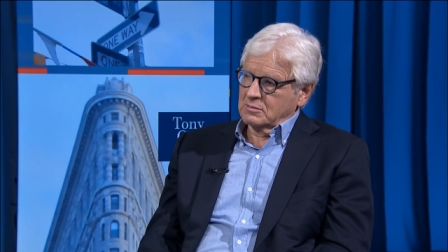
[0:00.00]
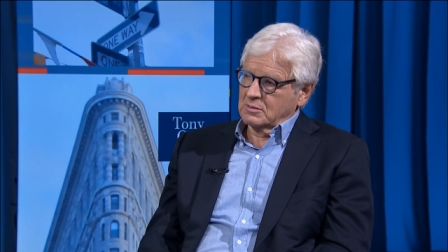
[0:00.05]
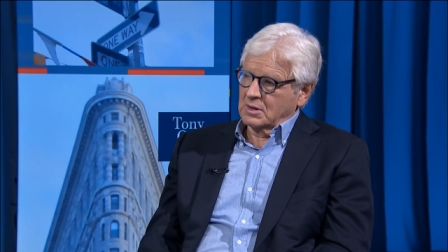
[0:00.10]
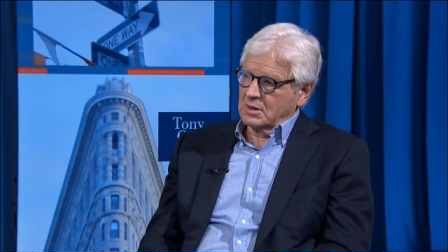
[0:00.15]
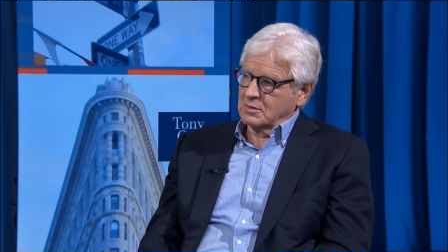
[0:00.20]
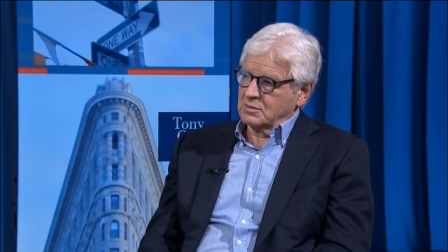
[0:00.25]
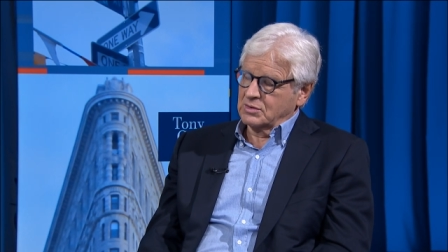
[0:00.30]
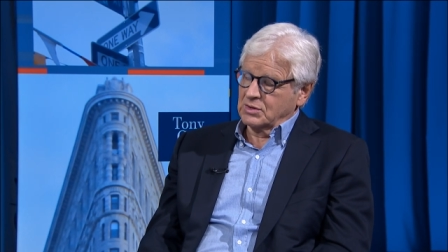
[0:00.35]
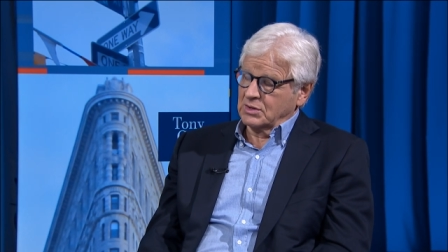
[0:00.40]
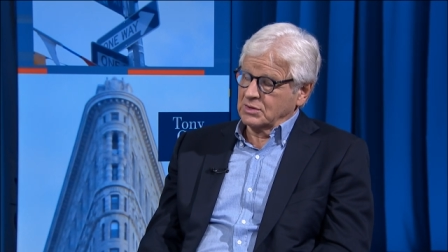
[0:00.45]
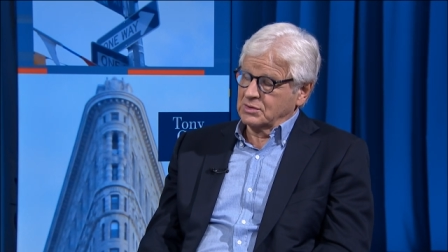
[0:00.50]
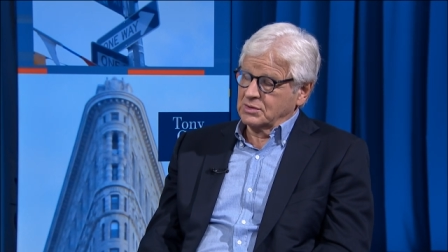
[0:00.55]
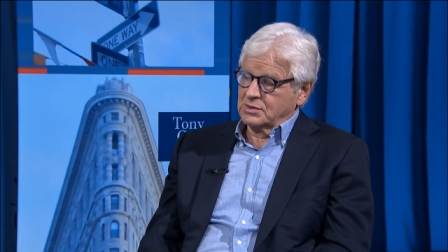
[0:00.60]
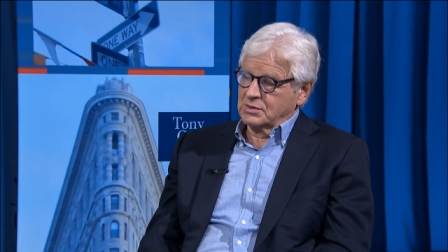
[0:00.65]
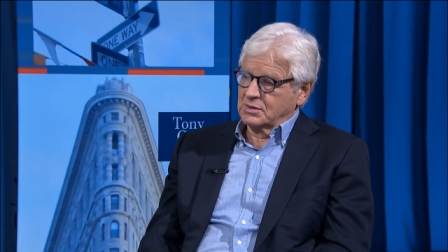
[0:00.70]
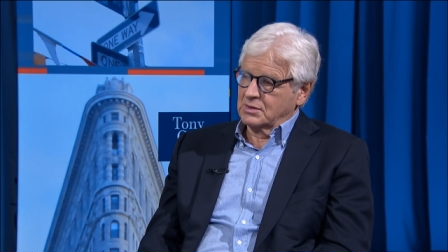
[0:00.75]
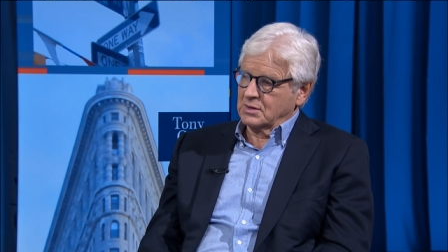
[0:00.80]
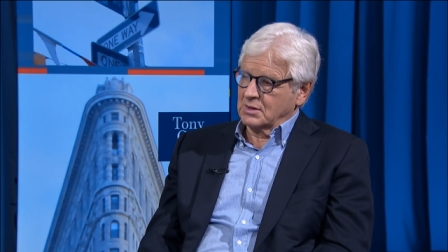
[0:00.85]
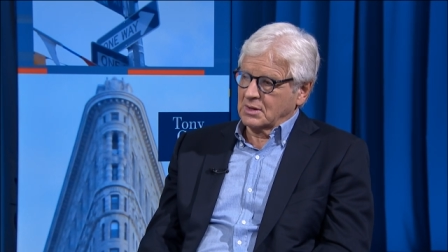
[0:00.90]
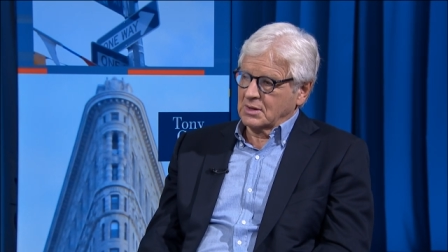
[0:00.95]
are
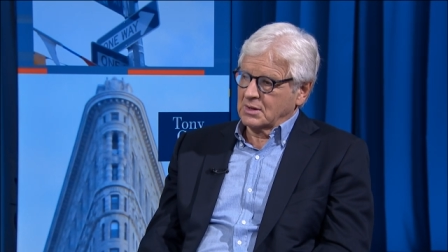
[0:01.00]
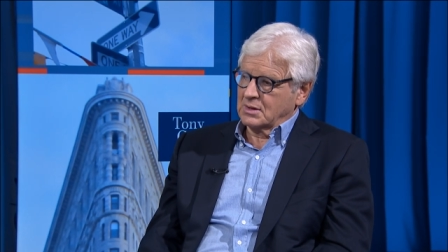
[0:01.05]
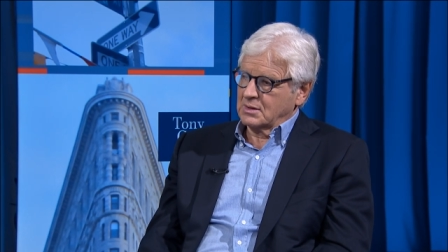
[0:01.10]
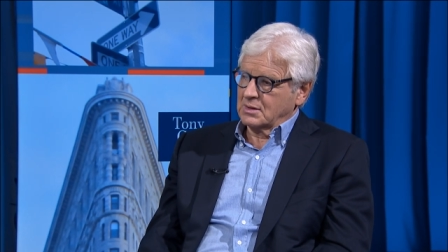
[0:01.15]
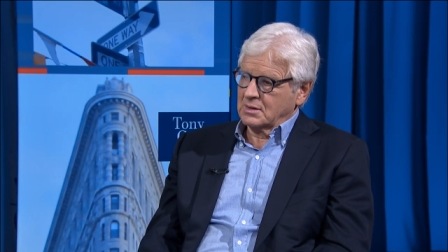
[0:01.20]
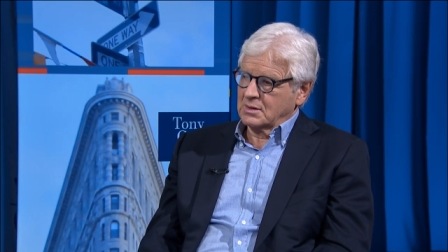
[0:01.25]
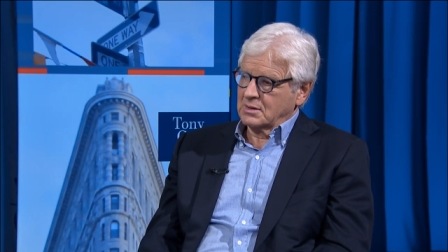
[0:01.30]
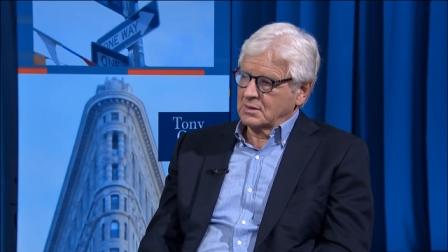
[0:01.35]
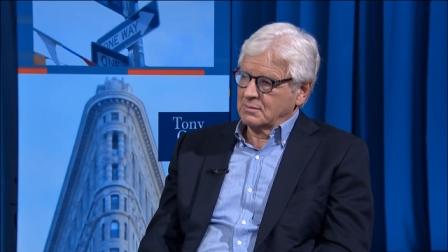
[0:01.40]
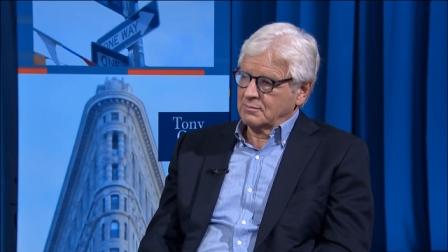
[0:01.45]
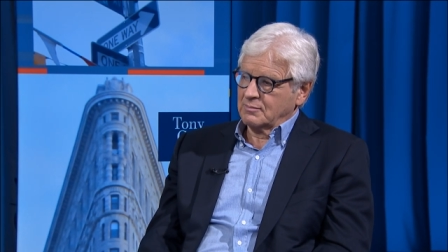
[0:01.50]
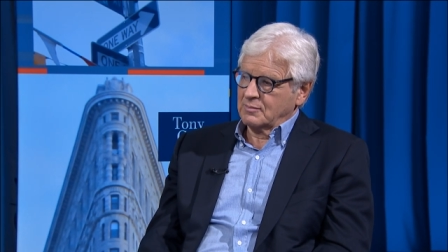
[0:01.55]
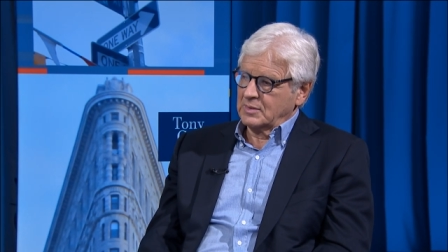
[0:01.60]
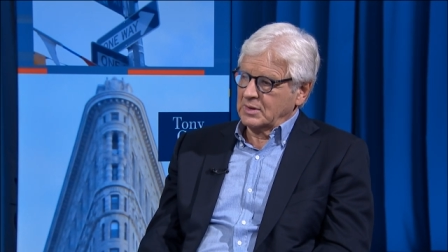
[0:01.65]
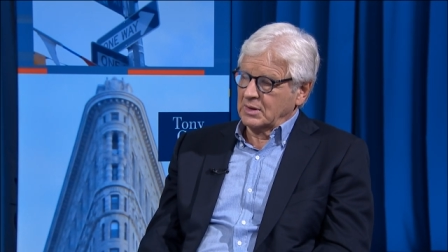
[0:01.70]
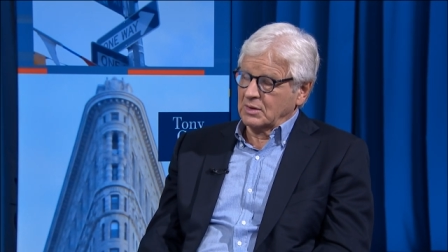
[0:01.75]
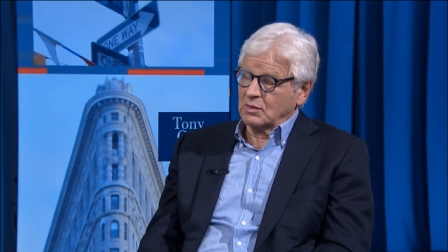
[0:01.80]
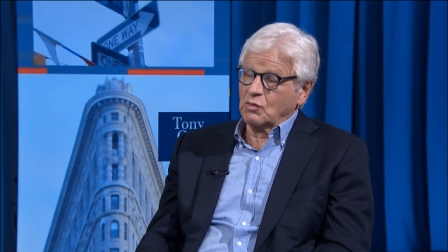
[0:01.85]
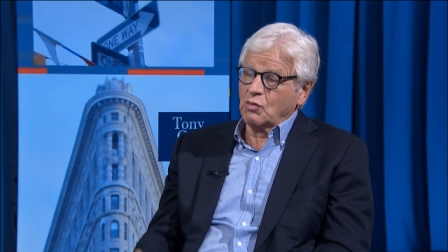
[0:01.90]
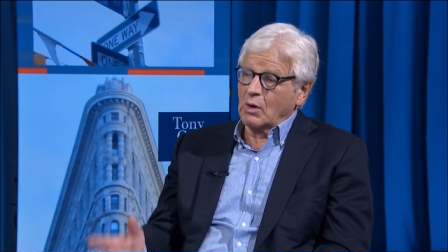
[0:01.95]
just
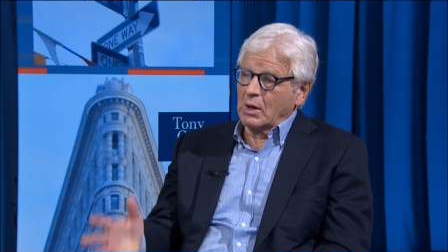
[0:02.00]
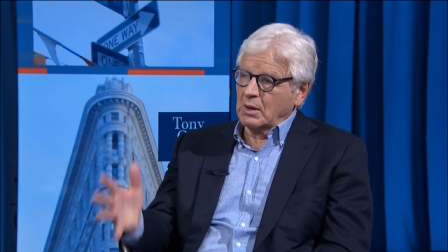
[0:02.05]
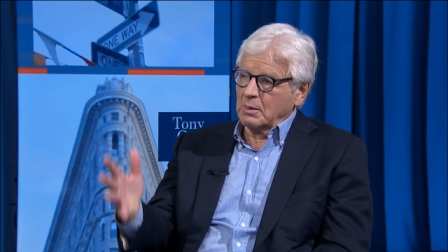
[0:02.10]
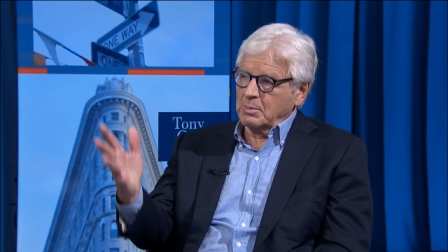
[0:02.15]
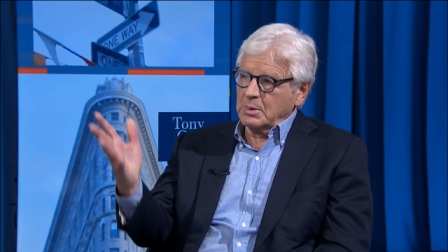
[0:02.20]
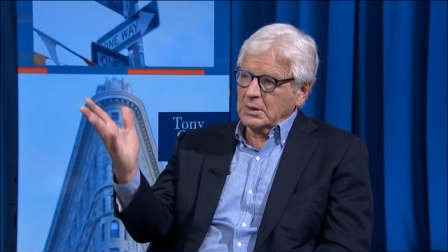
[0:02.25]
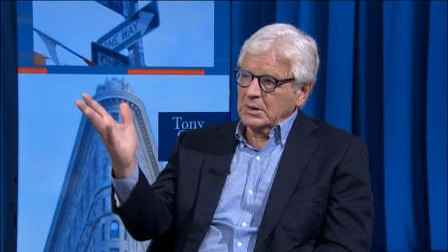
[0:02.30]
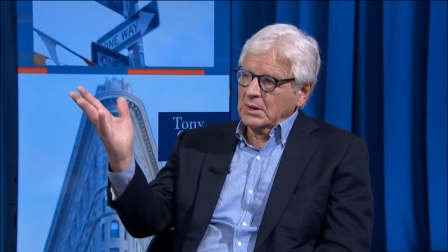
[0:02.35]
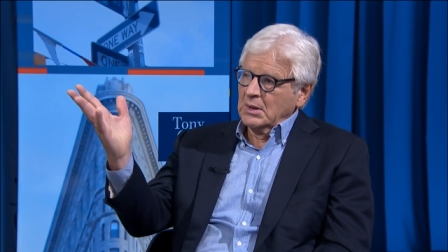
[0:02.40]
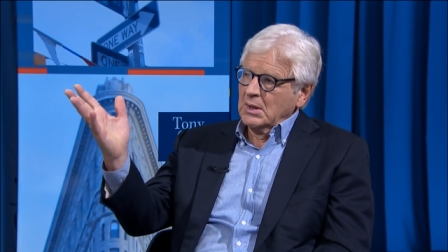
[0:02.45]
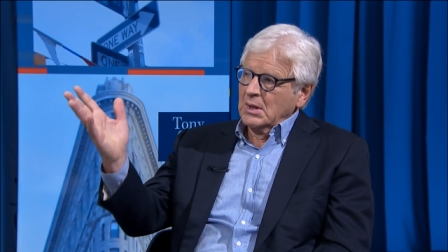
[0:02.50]
incredible.